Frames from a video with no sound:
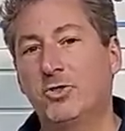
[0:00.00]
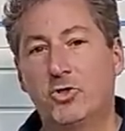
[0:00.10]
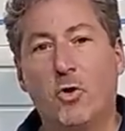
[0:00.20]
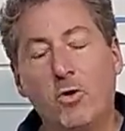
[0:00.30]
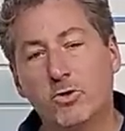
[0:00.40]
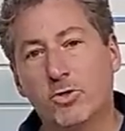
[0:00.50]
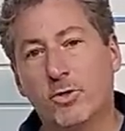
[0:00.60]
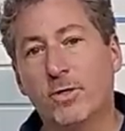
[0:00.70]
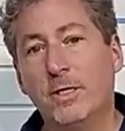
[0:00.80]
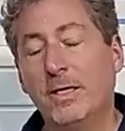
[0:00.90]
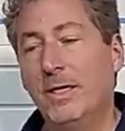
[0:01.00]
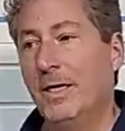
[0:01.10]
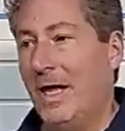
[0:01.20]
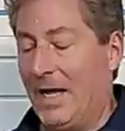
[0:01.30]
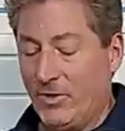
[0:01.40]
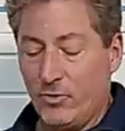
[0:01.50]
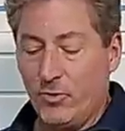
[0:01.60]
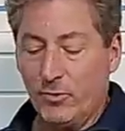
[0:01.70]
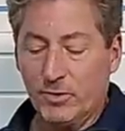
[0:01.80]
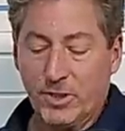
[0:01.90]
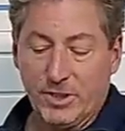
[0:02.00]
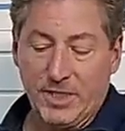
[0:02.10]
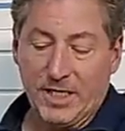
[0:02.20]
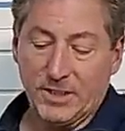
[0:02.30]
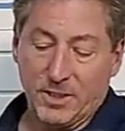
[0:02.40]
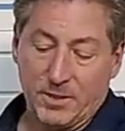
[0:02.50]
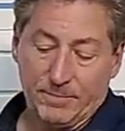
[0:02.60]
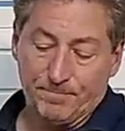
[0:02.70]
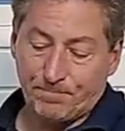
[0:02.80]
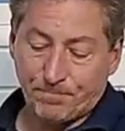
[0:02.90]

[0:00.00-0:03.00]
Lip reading: charger and you use the Tesla